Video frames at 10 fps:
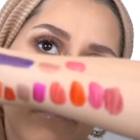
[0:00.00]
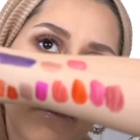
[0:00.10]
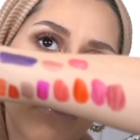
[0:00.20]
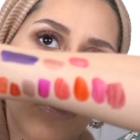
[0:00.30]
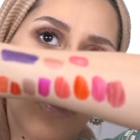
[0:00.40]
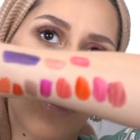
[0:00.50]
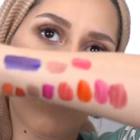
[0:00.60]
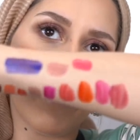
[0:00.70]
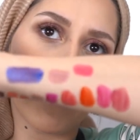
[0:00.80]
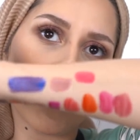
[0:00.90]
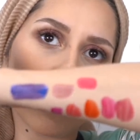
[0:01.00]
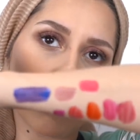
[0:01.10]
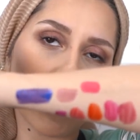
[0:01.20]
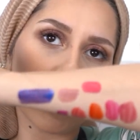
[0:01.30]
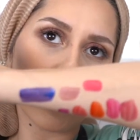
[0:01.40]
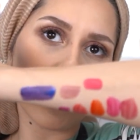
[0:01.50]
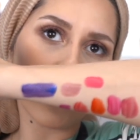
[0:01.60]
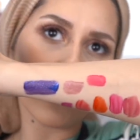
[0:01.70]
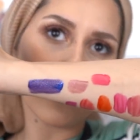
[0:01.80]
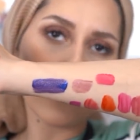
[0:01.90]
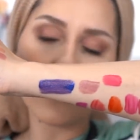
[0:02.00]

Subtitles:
Bit more hot pink compared to the others.